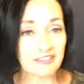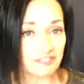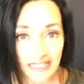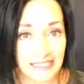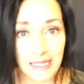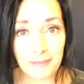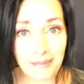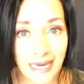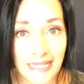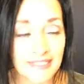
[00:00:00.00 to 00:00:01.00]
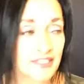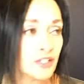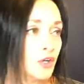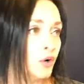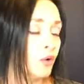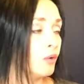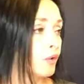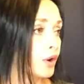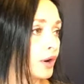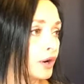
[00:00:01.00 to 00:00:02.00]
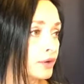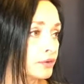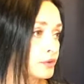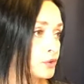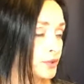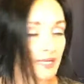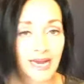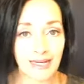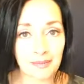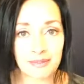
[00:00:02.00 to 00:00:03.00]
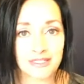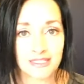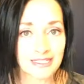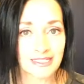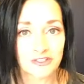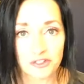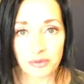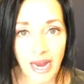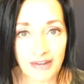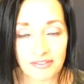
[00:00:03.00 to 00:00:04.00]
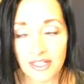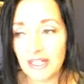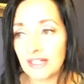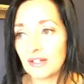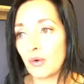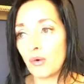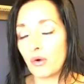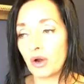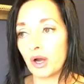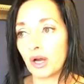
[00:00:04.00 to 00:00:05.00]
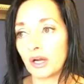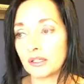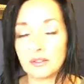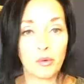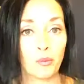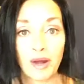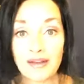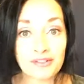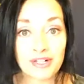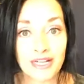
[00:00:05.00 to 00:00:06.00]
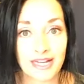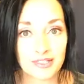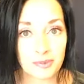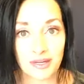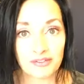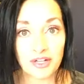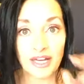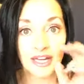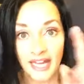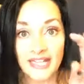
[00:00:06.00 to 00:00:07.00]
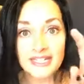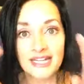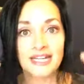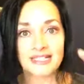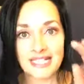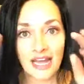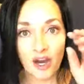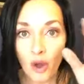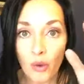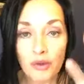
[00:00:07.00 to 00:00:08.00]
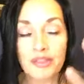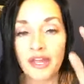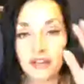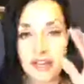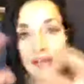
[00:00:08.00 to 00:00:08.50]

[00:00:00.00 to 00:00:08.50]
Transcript: finding a mate or creating a business that's thriving or whatever it is, whatever it is, that goal, that,